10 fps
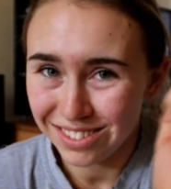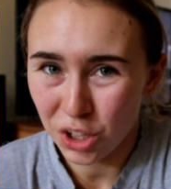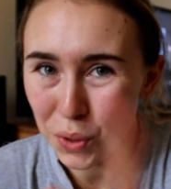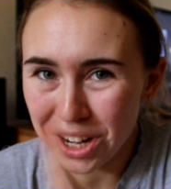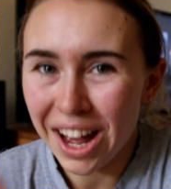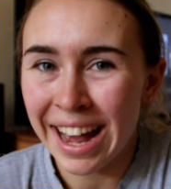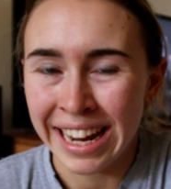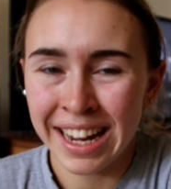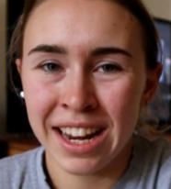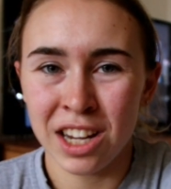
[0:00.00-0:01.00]
you and I,
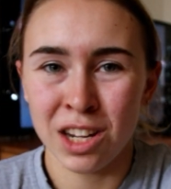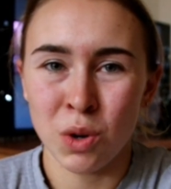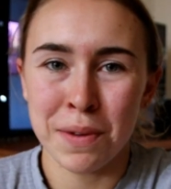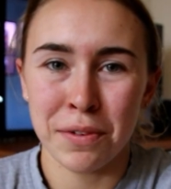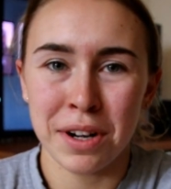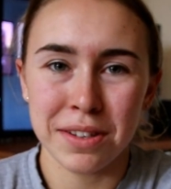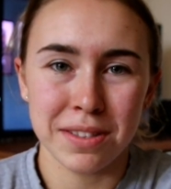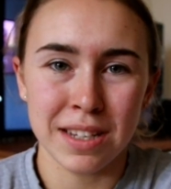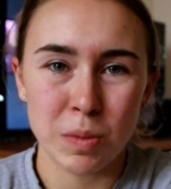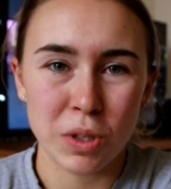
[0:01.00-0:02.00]
and whoever
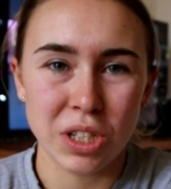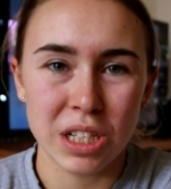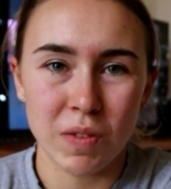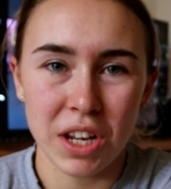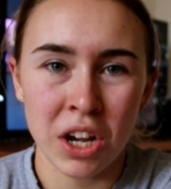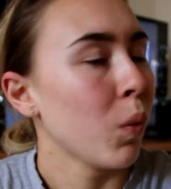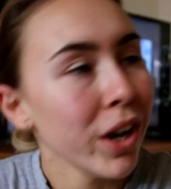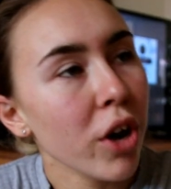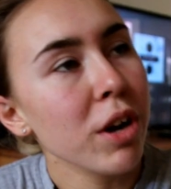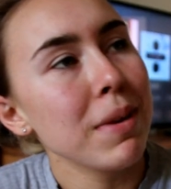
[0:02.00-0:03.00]
else is watching this video,
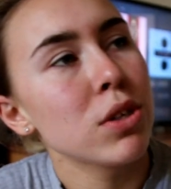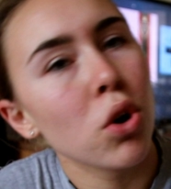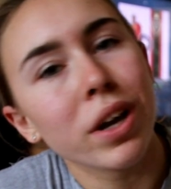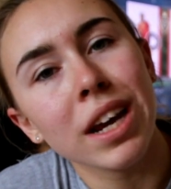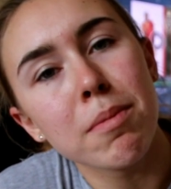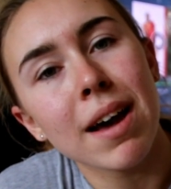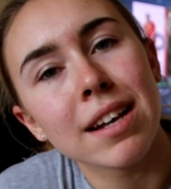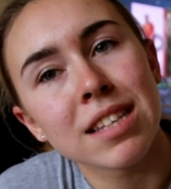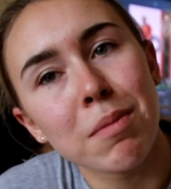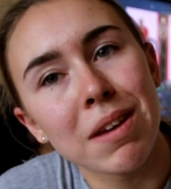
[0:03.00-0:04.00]
we're going to be talking
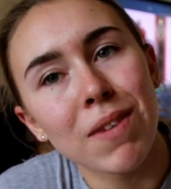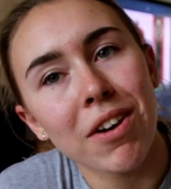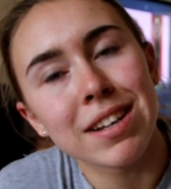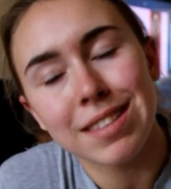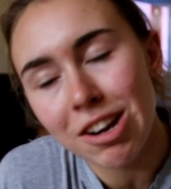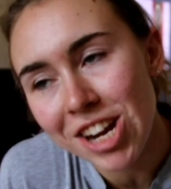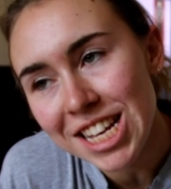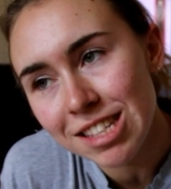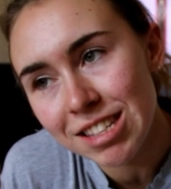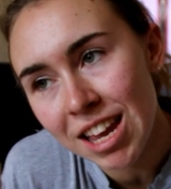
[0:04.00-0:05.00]
about something very
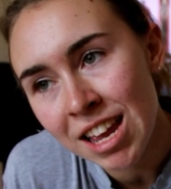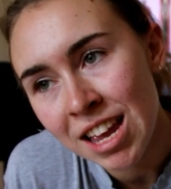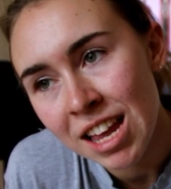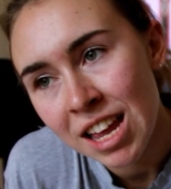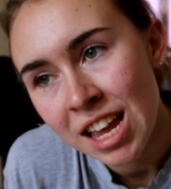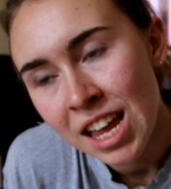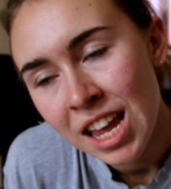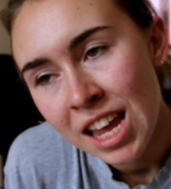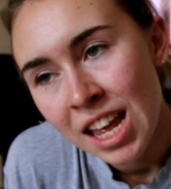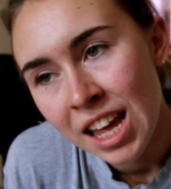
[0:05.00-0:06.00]
serious
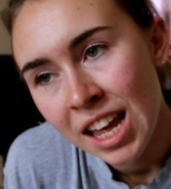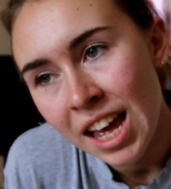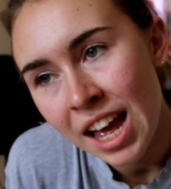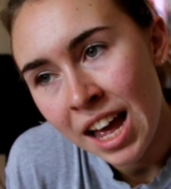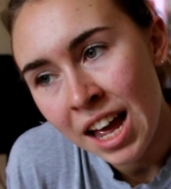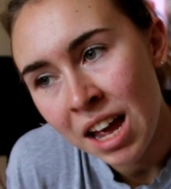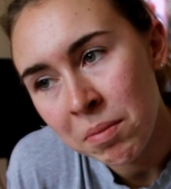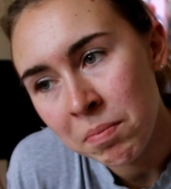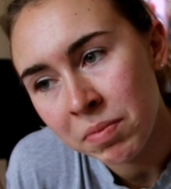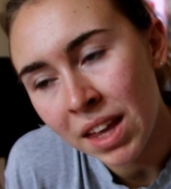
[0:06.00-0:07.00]
um,
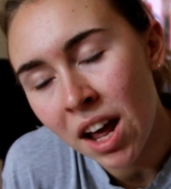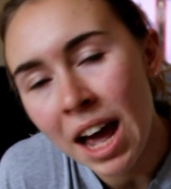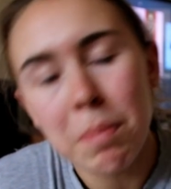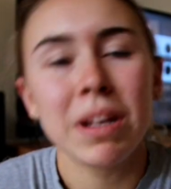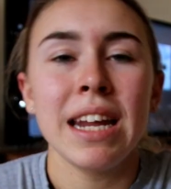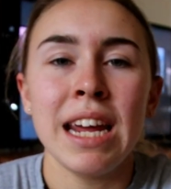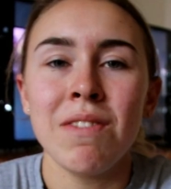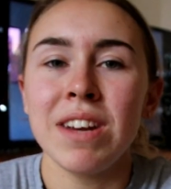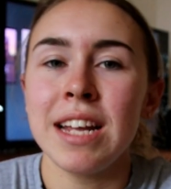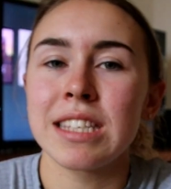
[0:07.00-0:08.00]
that I
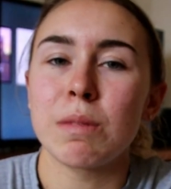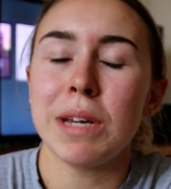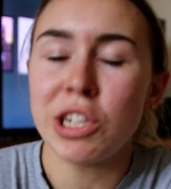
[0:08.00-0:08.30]
believe needs to be